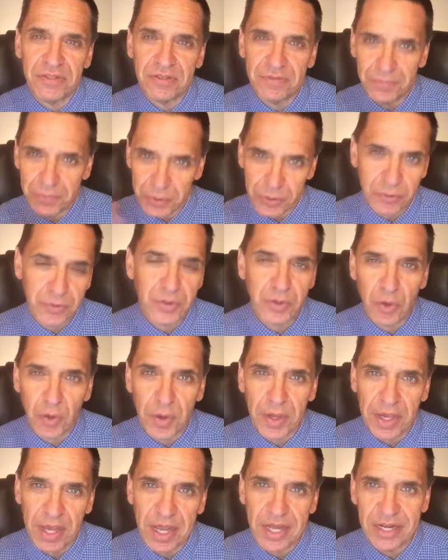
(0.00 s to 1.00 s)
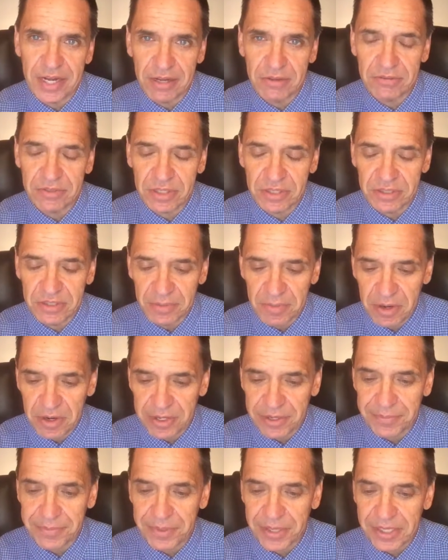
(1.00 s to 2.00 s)
of what's going on out there in the
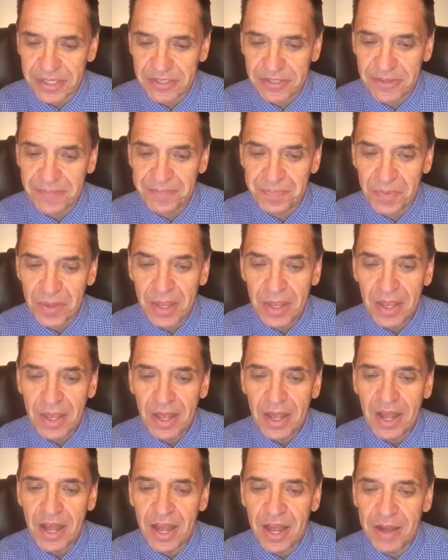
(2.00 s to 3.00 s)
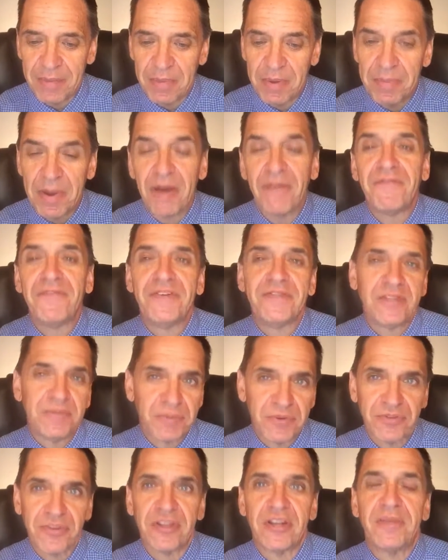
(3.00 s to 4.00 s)
marketplace. About
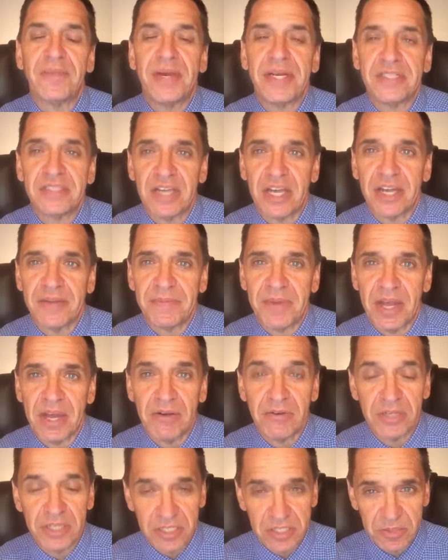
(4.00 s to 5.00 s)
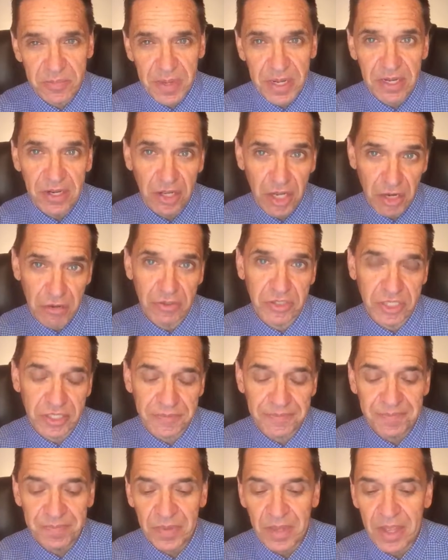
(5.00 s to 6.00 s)
50% of my time now is spent
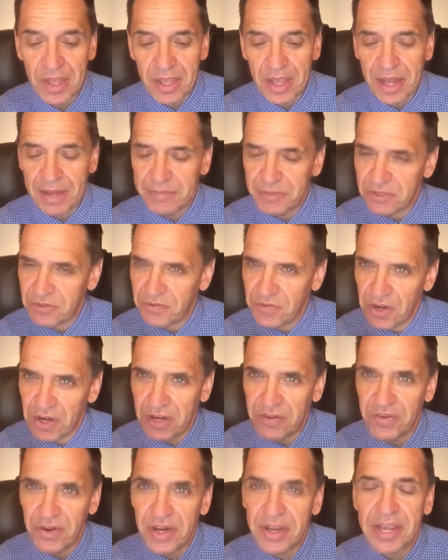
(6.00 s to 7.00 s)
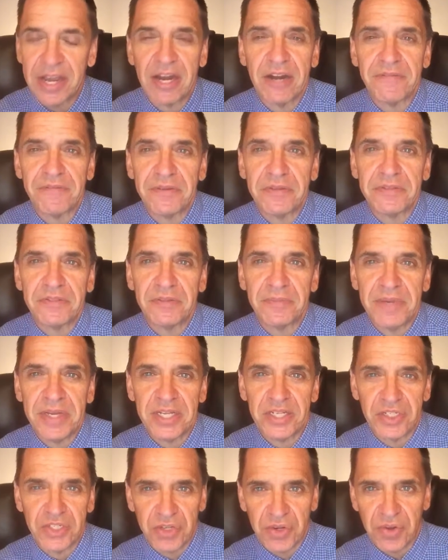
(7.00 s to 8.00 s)
coaching. I'm just very, very careful to
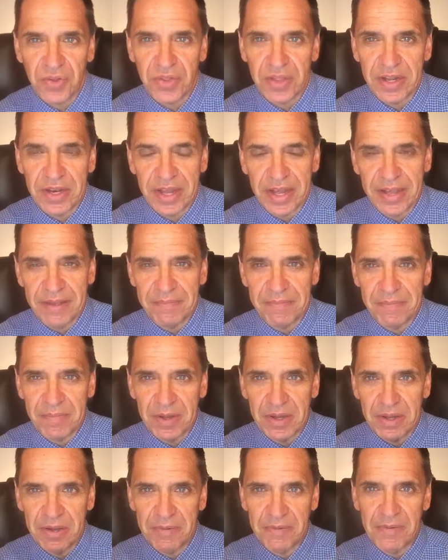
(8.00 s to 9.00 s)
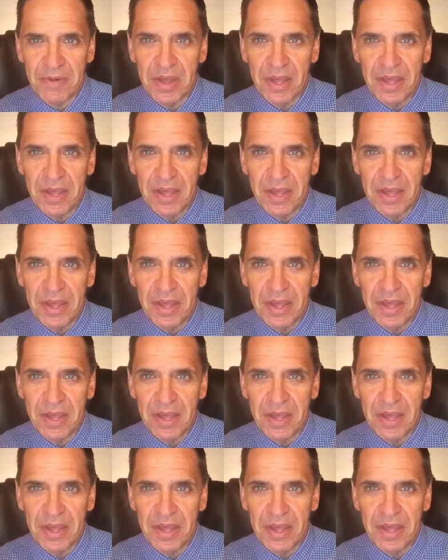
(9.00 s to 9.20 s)
make sure that I'm